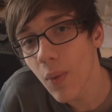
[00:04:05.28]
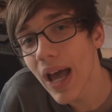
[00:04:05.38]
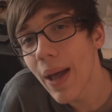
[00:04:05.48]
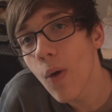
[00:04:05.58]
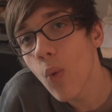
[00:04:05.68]
there
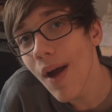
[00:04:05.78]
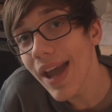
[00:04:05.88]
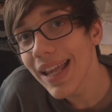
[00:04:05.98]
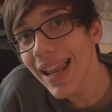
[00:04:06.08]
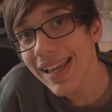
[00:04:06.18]
were
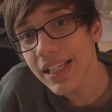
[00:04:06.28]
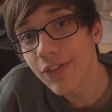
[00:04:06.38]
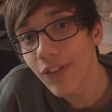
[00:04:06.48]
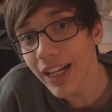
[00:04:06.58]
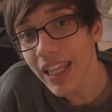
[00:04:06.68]
way less
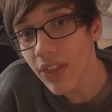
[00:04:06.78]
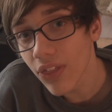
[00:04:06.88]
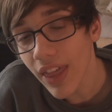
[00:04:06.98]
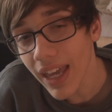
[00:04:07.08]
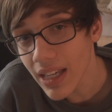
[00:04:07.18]
funny
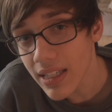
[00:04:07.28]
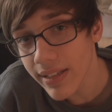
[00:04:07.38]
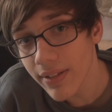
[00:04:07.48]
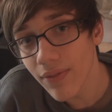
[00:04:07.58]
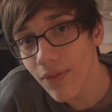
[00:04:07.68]
things
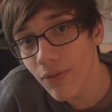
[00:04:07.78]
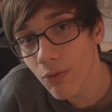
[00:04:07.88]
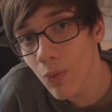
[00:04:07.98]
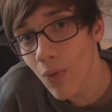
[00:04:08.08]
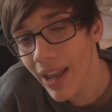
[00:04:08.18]

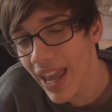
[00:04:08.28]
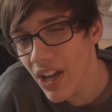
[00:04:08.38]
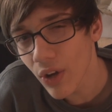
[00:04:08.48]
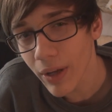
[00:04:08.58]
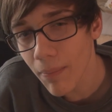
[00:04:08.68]
and
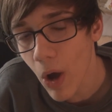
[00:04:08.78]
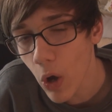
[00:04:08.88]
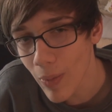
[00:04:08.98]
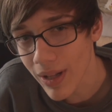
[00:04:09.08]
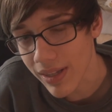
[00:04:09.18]
chaotic
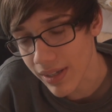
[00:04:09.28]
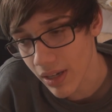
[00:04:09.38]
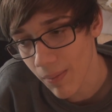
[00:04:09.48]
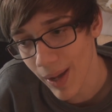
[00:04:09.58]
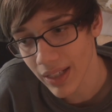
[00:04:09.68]
moments
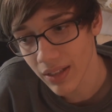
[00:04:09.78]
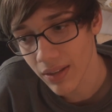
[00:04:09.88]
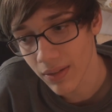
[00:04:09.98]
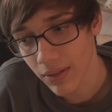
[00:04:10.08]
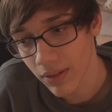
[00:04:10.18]
compared
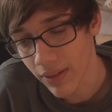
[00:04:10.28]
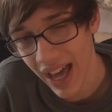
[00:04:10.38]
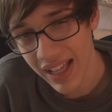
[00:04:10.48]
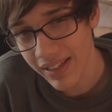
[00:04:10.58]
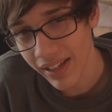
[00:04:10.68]
to
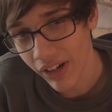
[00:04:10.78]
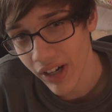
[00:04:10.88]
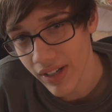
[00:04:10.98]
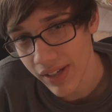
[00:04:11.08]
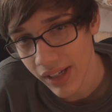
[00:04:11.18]
that
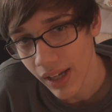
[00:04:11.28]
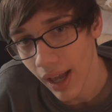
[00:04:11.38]
series.